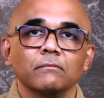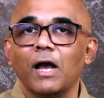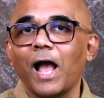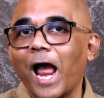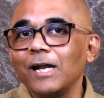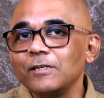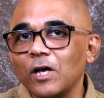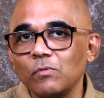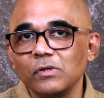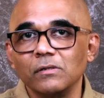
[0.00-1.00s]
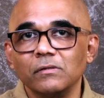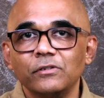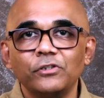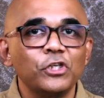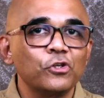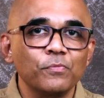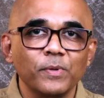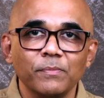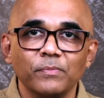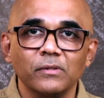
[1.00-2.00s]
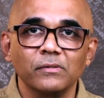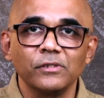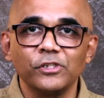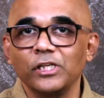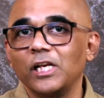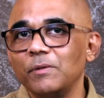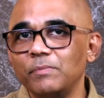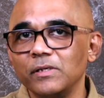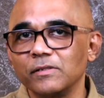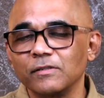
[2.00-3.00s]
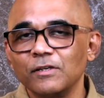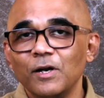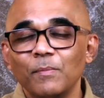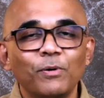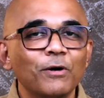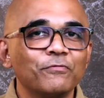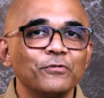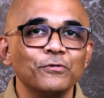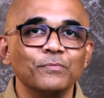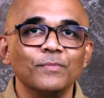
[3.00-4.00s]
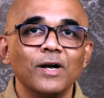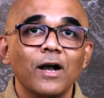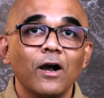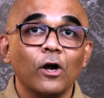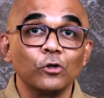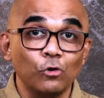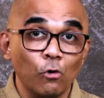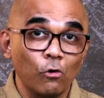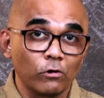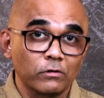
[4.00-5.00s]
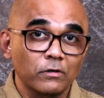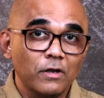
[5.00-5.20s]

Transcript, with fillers: A hand towel, tissue paper, jalebis, perfume, a door,